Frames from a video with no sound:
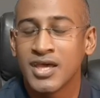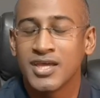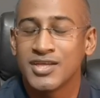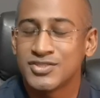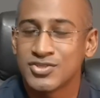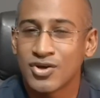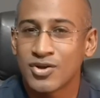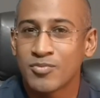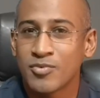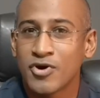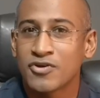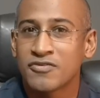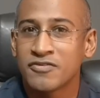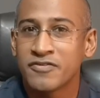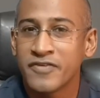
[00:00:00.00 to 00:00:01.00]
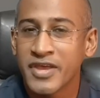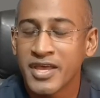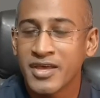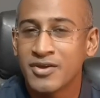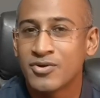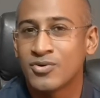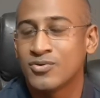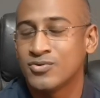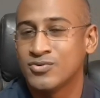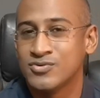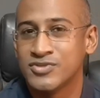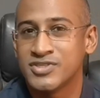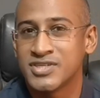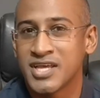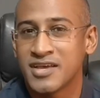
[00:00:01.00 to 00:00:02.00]
It's not about Pharaoh
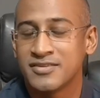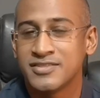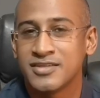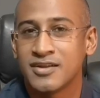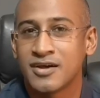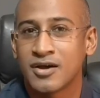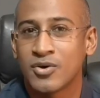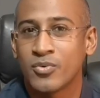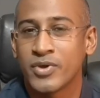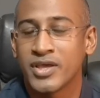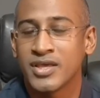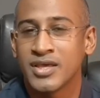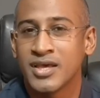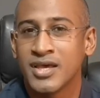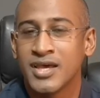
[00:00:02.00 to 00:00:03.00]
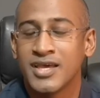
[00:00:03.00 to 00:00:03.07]
who stands in our way.